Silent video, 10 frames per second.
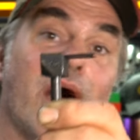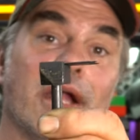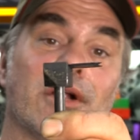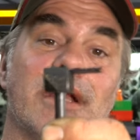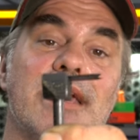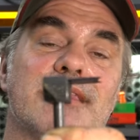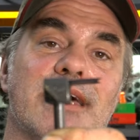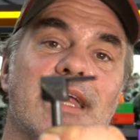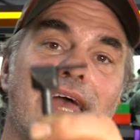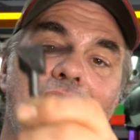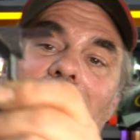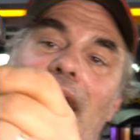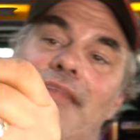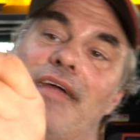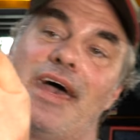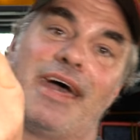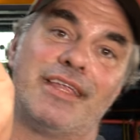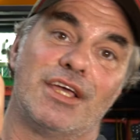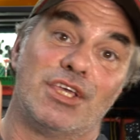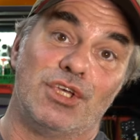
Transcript: underneath it, and then